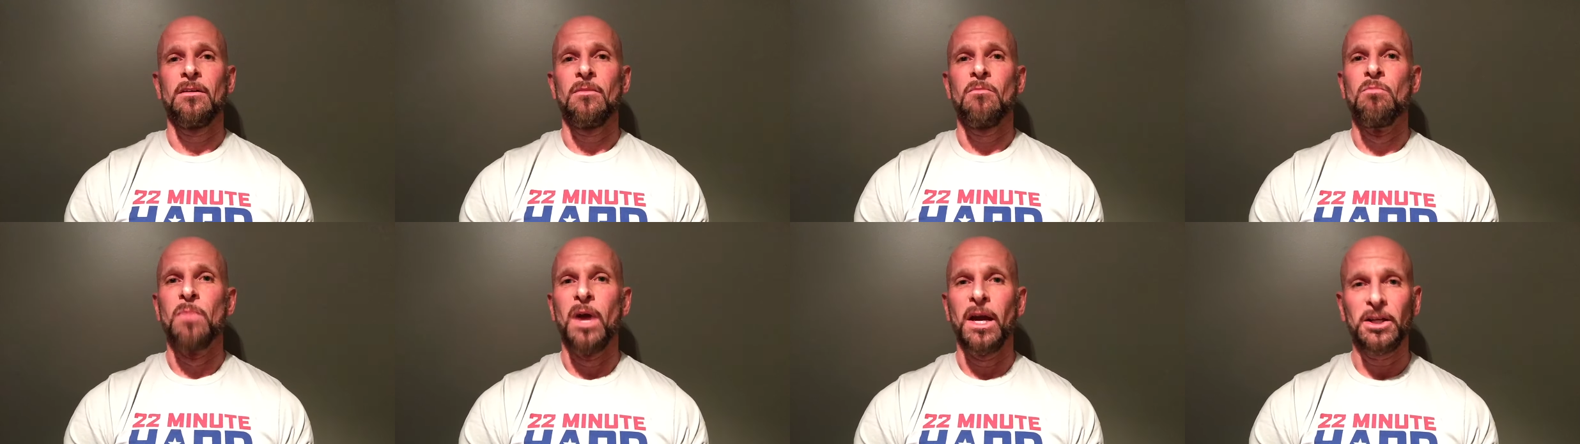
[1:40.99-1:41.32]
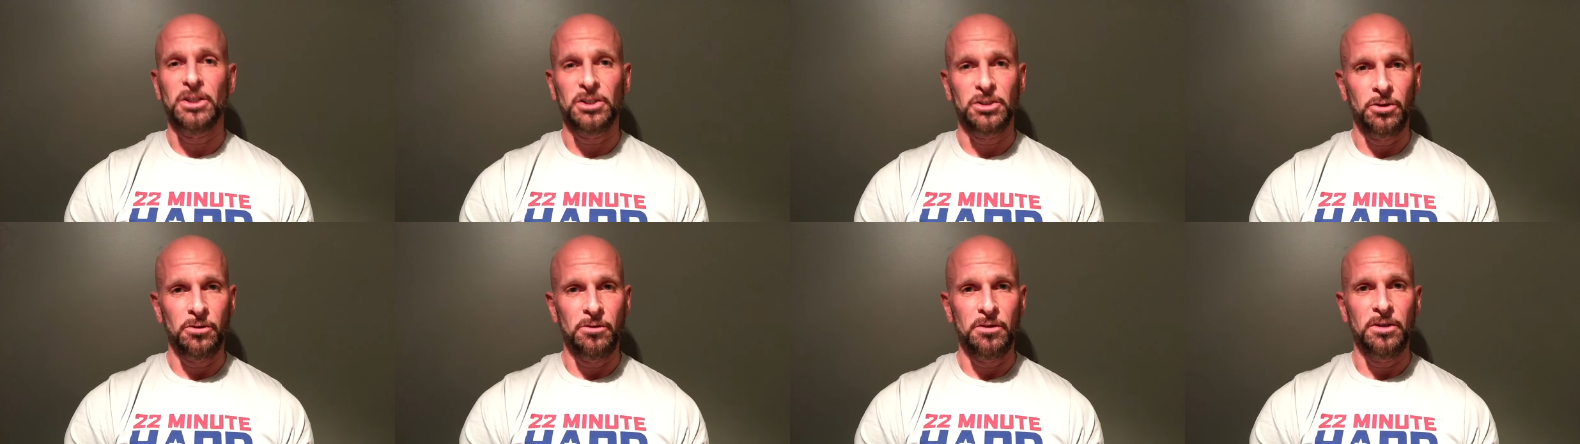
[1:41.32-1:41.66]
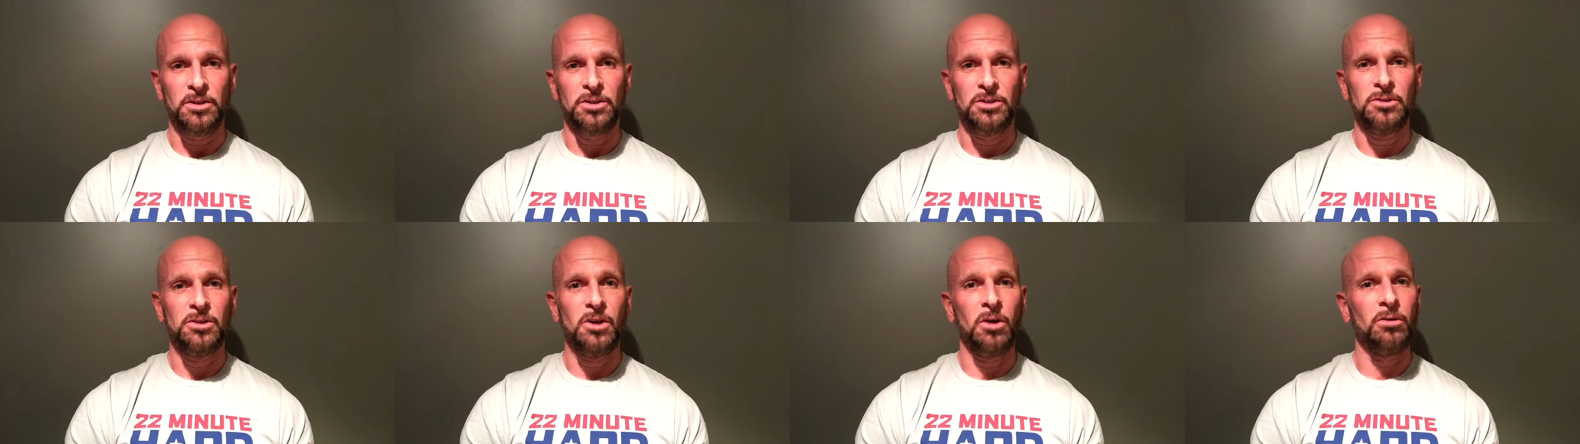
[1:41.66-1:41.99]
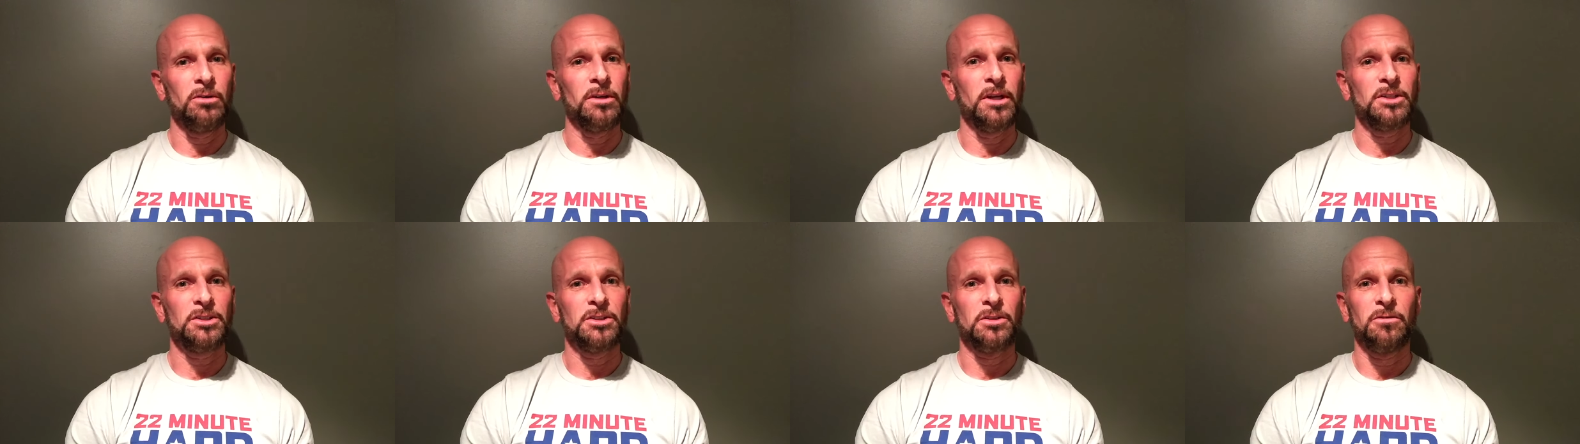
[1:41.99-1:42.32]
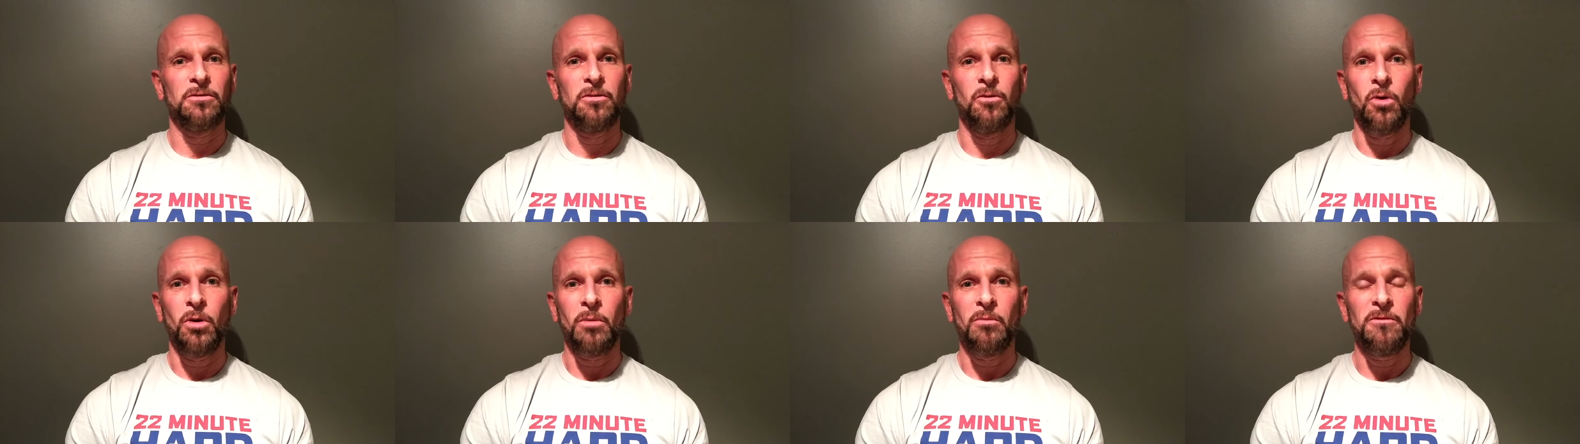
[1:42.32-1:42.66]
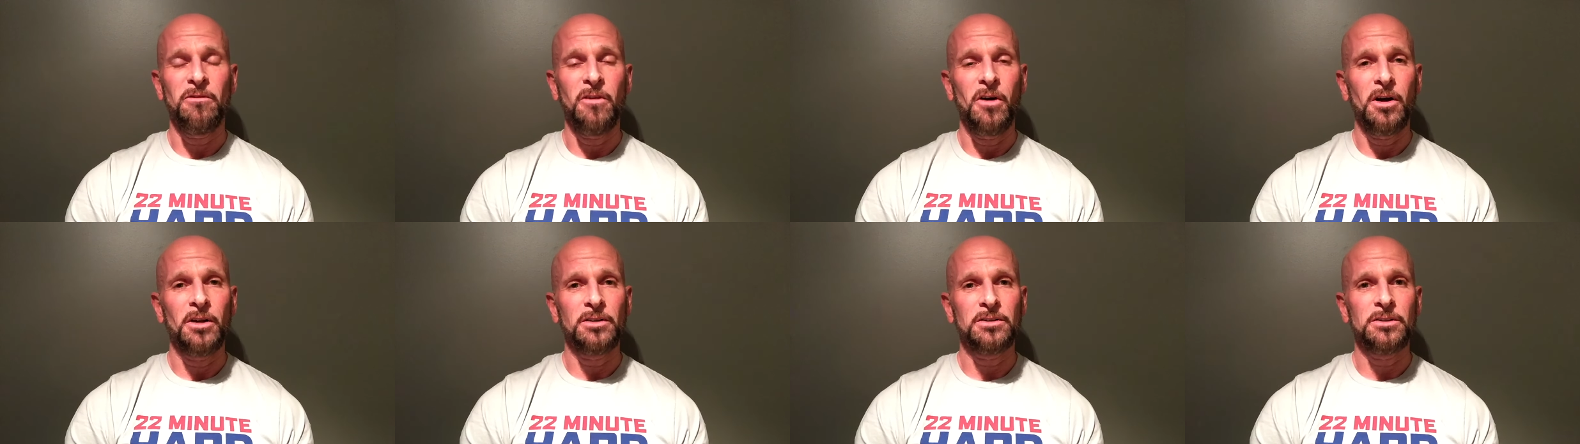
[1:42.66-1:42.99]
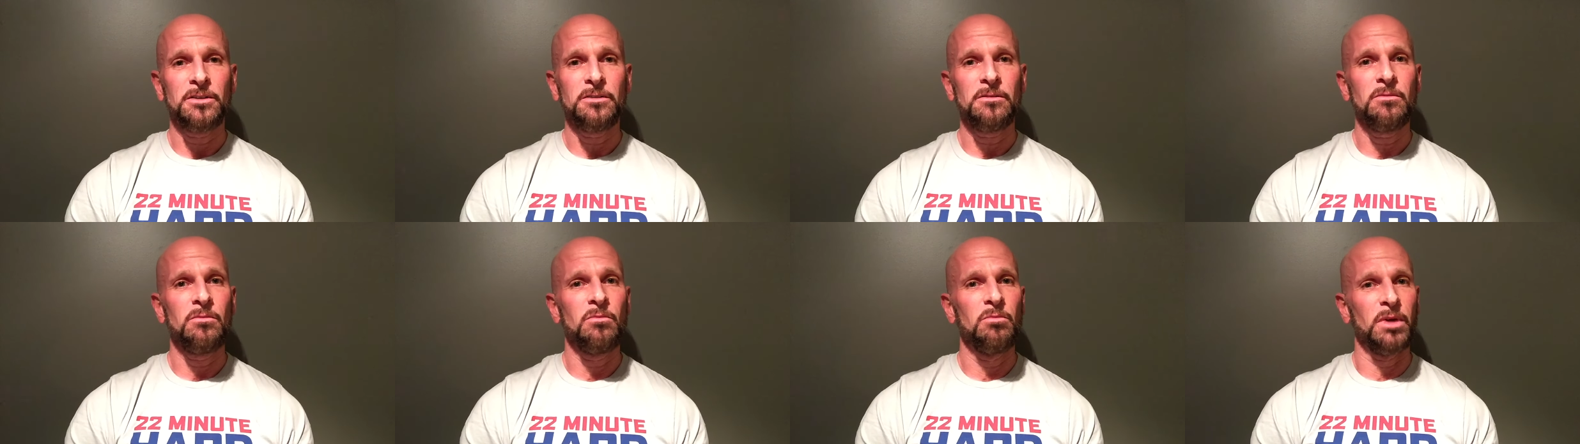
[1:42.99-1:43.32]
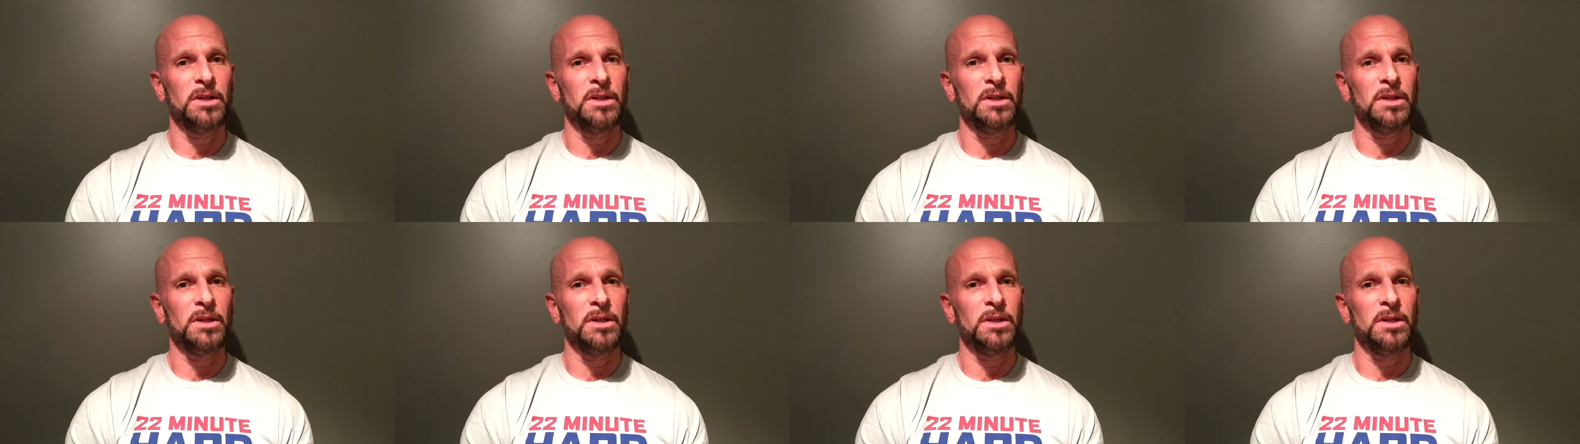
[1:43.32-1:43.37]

Make sure that you don't let your form falter,